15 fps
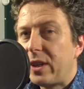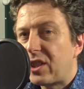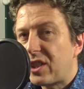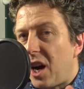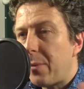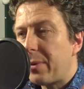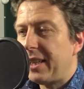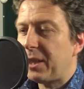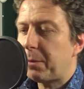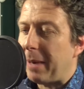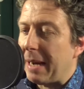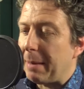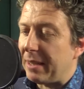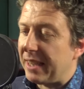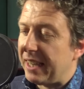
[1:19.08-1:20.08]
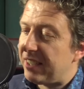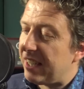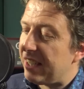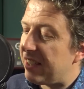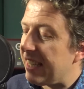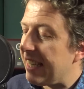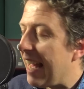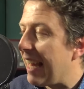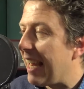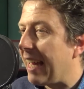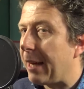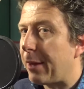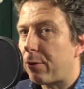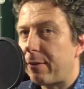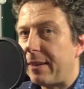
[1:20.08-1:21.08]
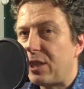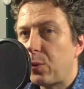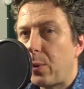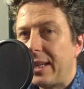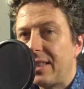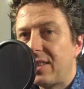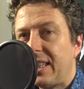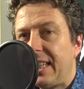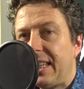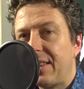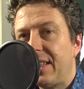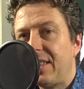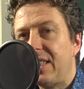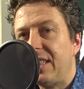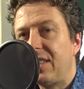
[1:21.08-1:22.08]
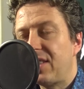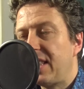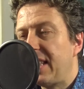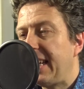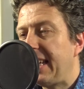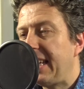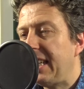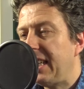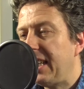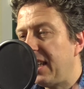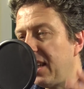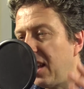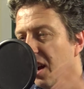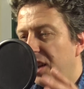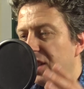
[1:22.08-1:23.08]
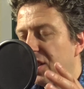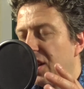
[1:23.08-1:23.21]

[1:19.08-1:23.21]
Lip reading: start with this baby. This is the LA320. This is the large